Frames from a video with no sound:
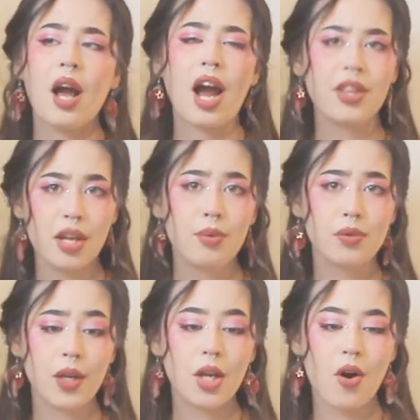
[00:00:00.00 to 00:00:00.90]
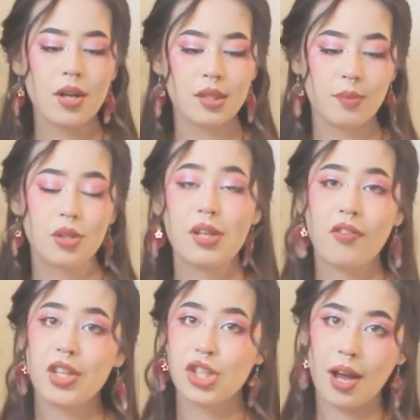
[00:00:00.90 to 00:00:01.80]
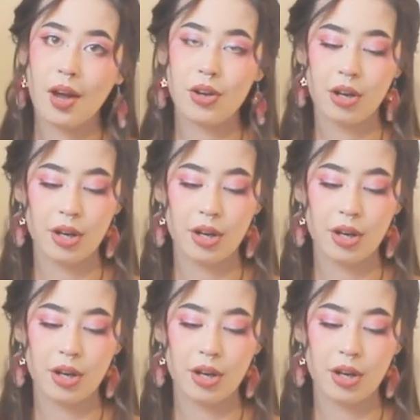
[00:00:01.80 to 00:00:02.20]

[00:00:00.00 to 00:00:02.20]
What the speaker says: I think it was really awesome, so definitely check out her